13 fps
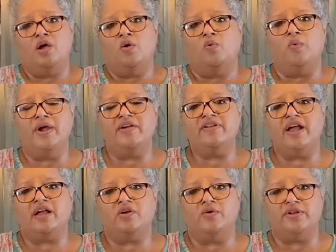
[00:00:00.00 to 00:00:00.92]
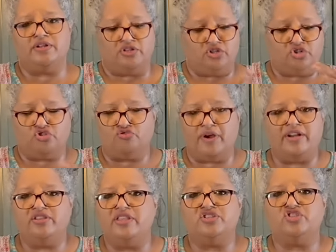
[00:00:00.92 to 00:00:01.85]
we're not going to
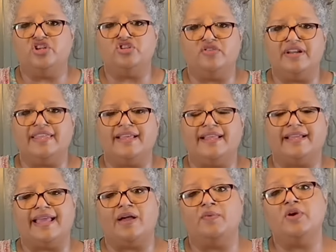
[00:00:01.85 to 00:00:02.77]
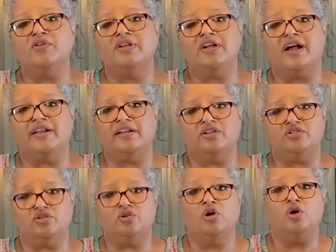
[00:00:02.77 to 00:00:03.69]
shred this ginger or anything like that. We're going to cut it
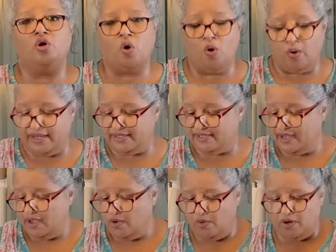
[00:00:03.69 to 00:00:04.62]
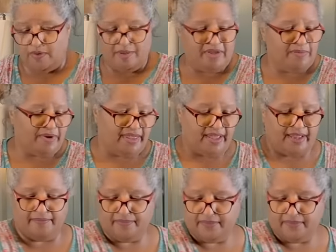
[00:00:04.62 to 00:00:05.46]
into coins. What do I mean by that?